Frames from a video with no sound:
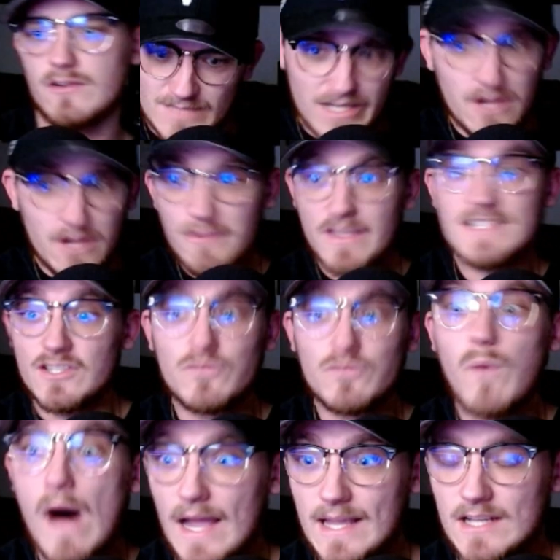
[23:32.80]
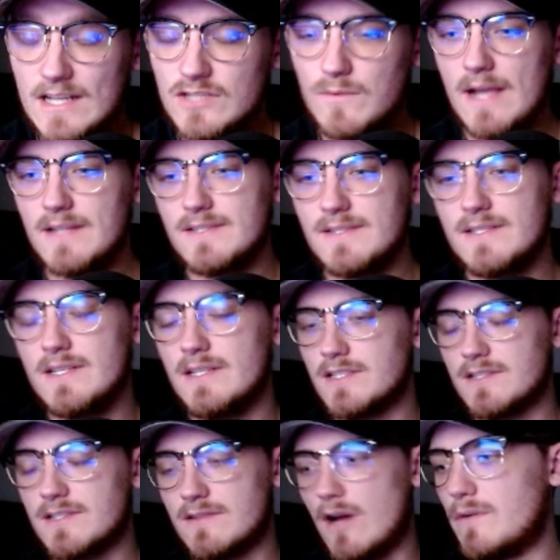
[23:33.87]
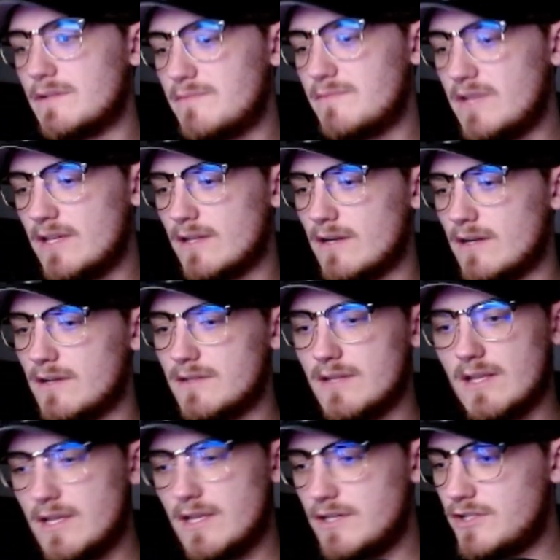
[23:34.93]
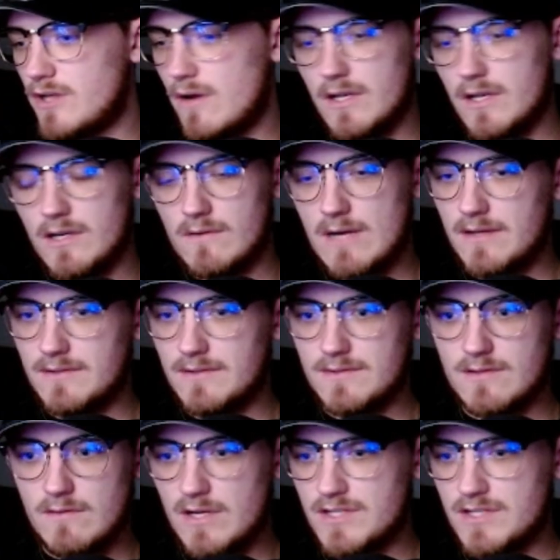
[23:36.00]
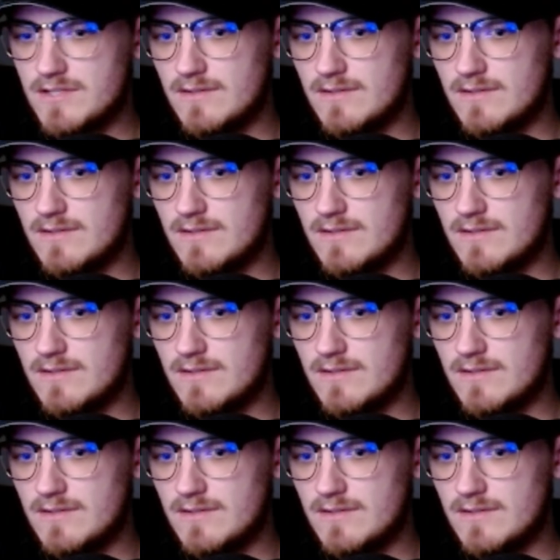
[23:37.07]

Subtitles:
you know, this is why X, Y, and Z, and just always being there and joking around and so much.